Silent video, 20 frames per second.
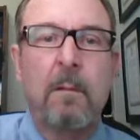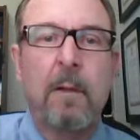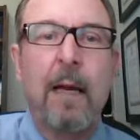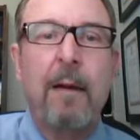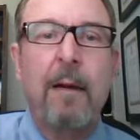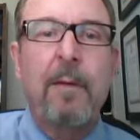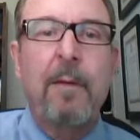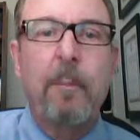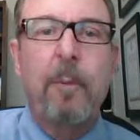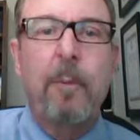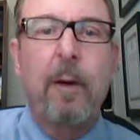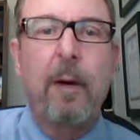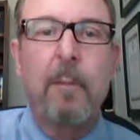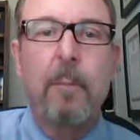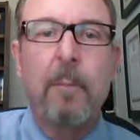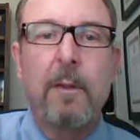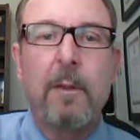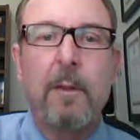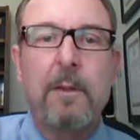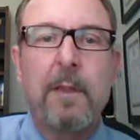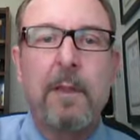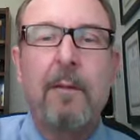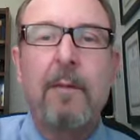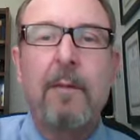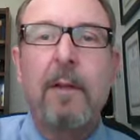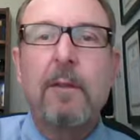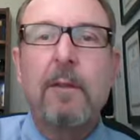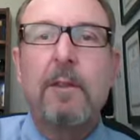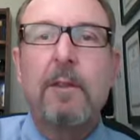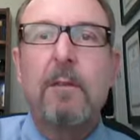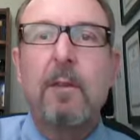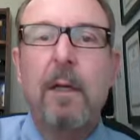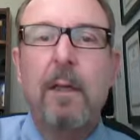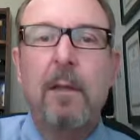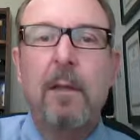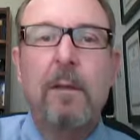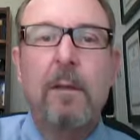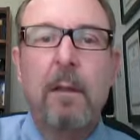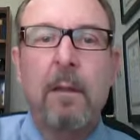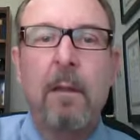having purpose, having
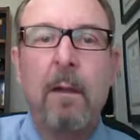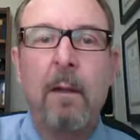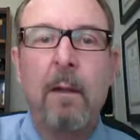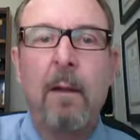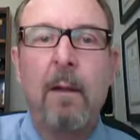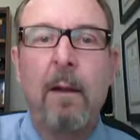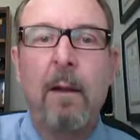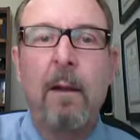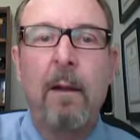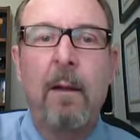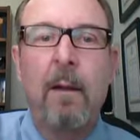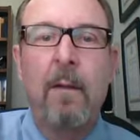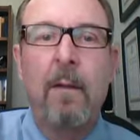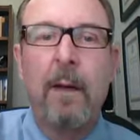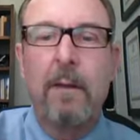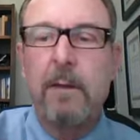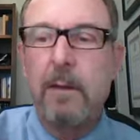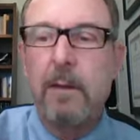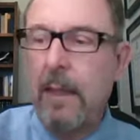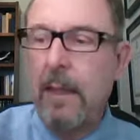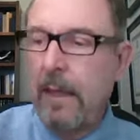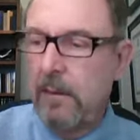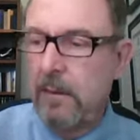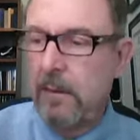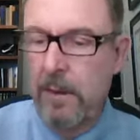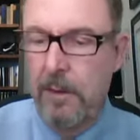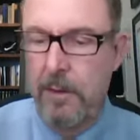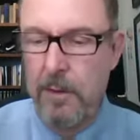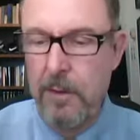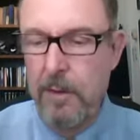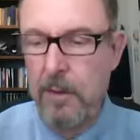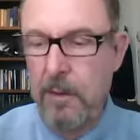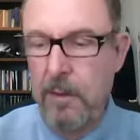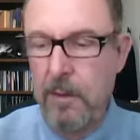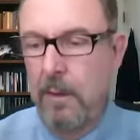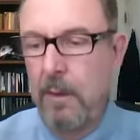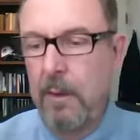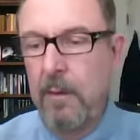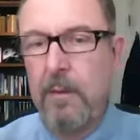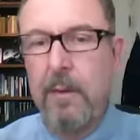structure that can actually
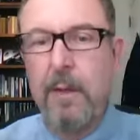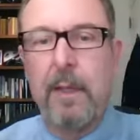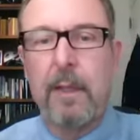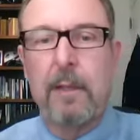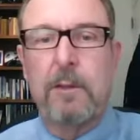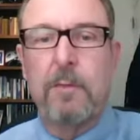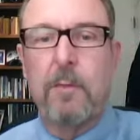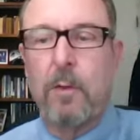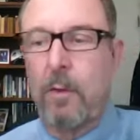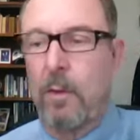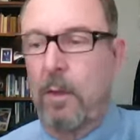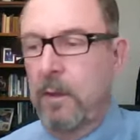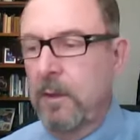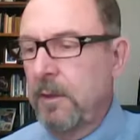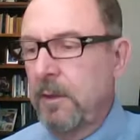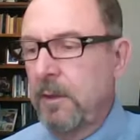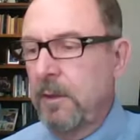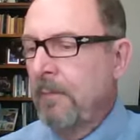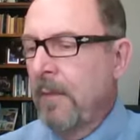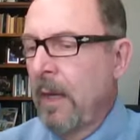do things for us.